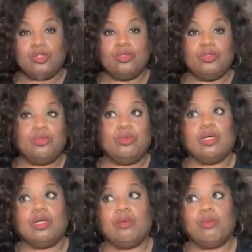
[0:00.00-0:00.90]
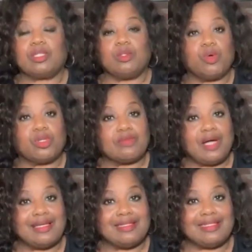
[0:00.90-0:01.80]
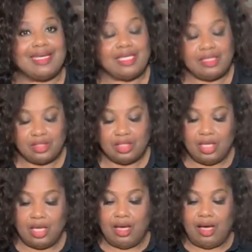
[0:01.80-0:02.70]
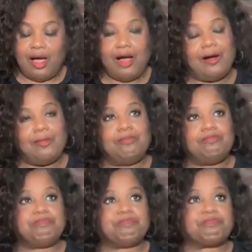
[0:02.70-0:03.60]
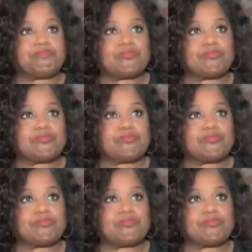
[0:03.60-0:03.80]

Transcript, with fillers: to what the Word of God says um,